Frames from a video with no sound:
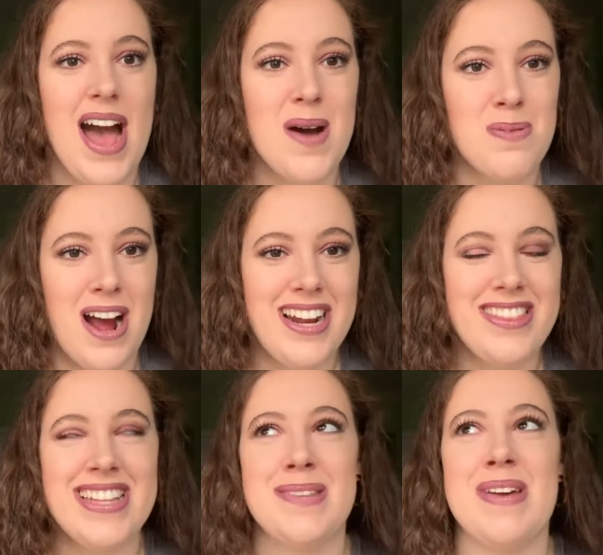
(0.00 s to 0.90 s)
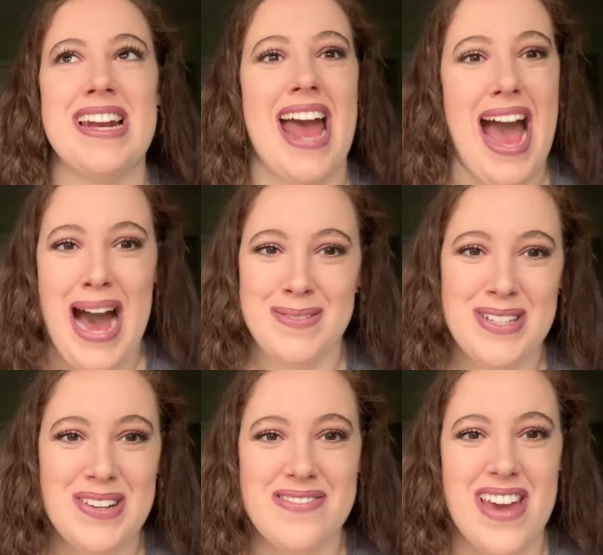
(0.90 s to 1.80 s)
A product that's been an
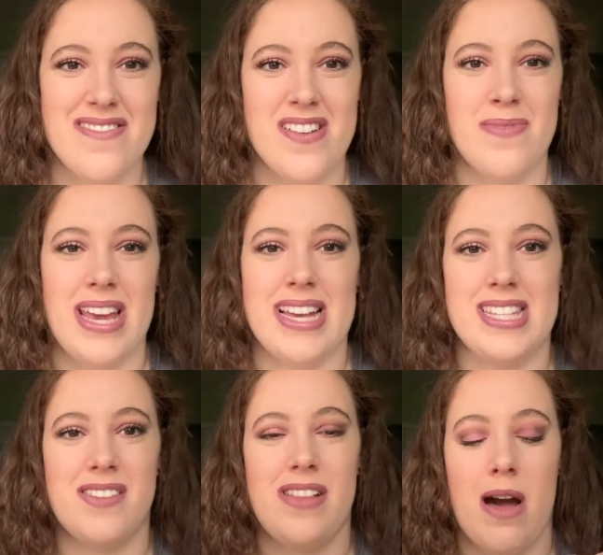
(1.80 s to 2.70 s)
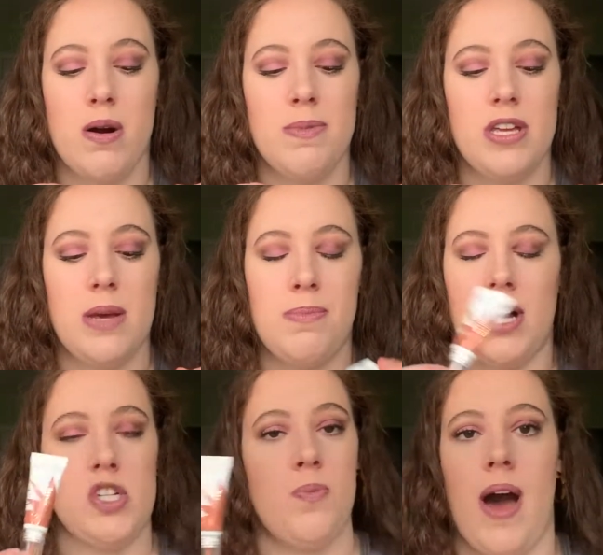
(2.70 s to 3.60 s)
absolute favorite for me is this Flower Beauty
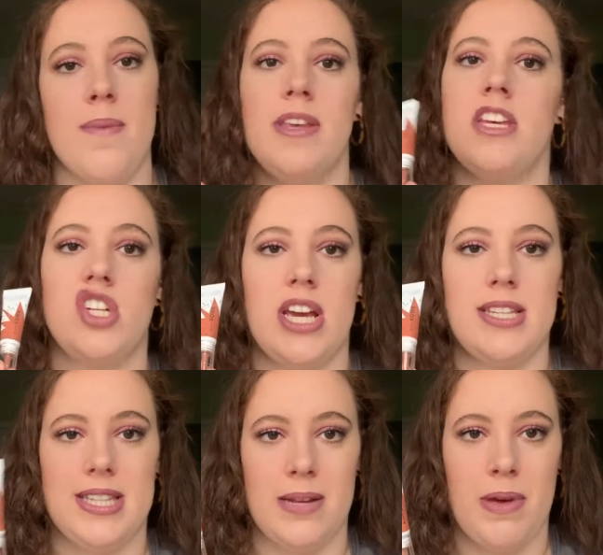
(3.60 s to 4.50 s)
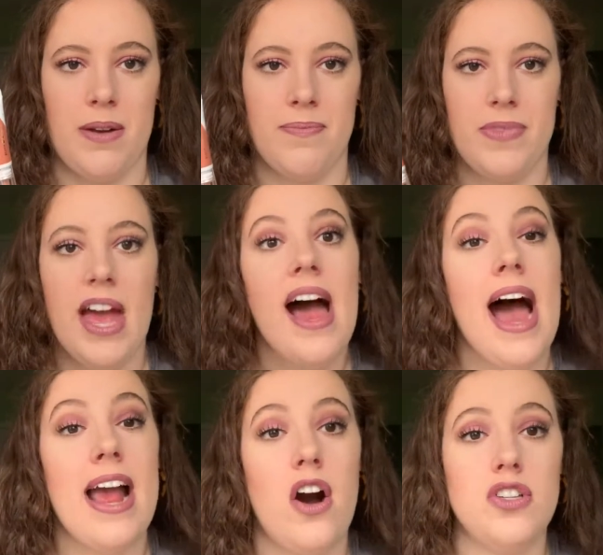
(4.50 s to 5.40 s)
Blush Balm in the shade Cinnamon.
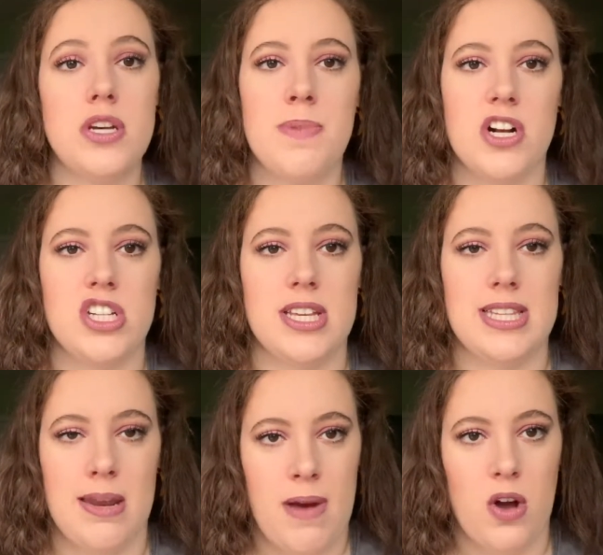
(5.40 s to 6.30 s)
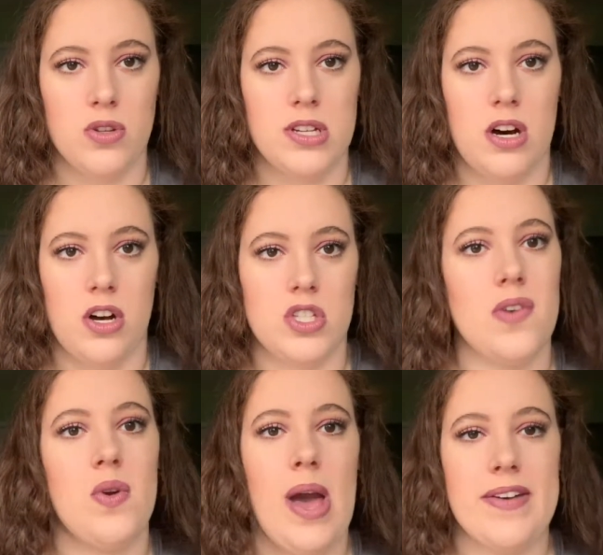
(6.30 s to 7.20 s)
I also purchased this in my Ulta haul, so
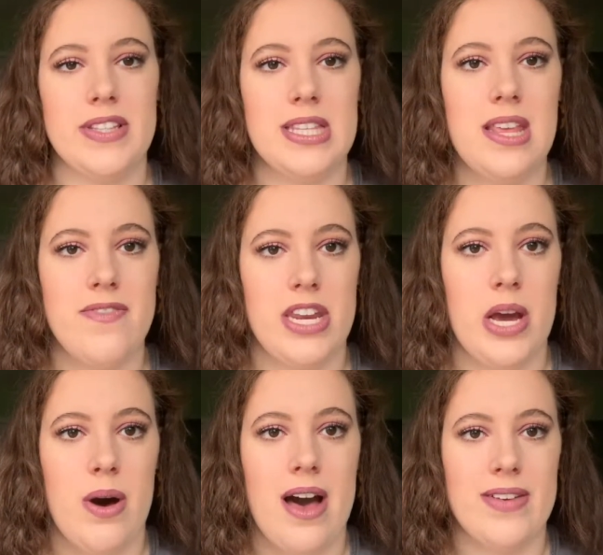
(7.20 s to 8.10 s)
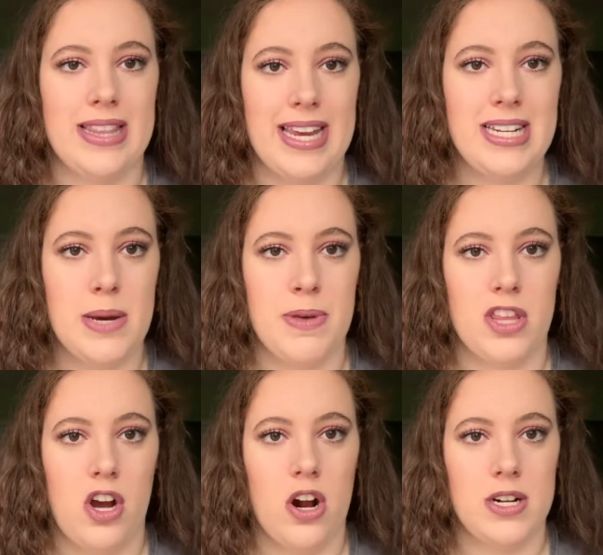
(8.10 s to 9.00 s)
if you haven't seen that video, I'll have it linked up in
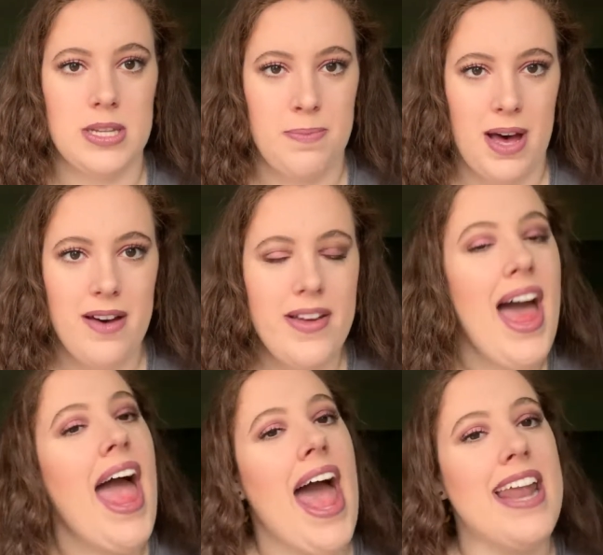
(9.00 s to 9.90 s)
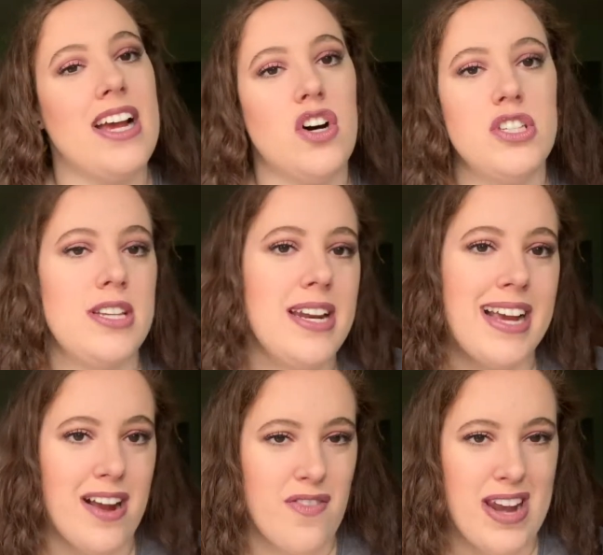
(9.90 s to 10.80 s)
the cards above, and I also did a
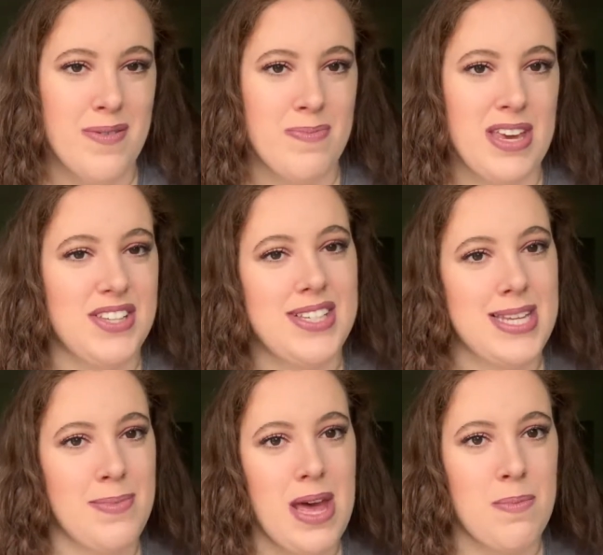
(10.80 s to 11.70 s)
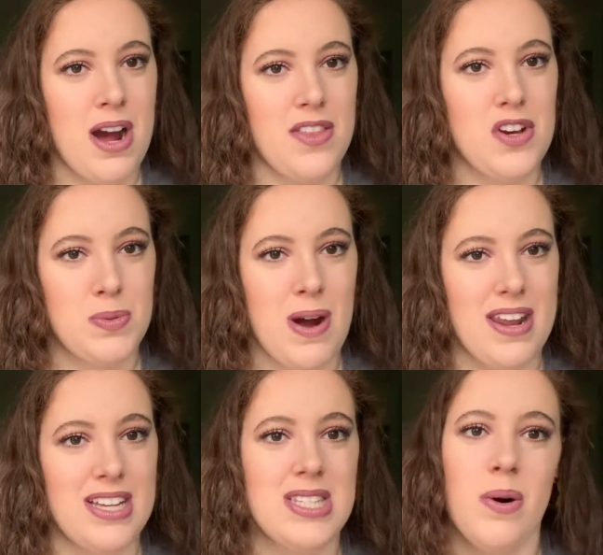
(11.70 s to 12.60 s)
get ready with me using some of those
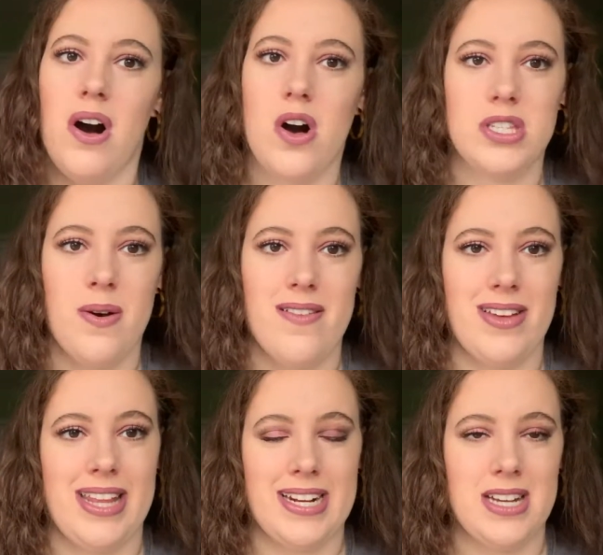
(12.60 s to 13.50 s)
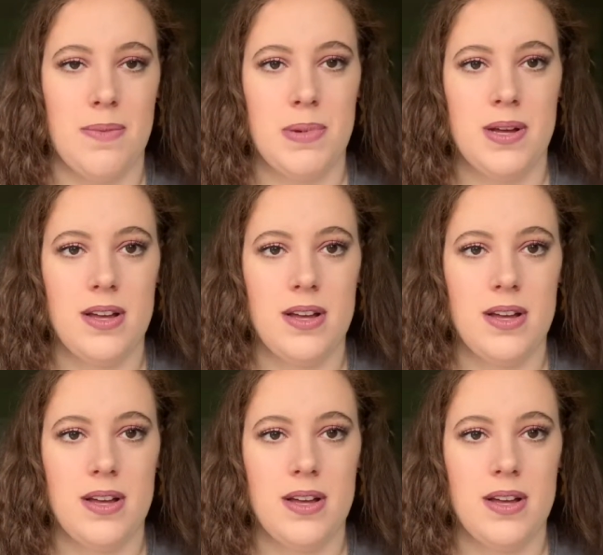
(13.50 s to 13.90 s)
products, so I'll also have it linked up.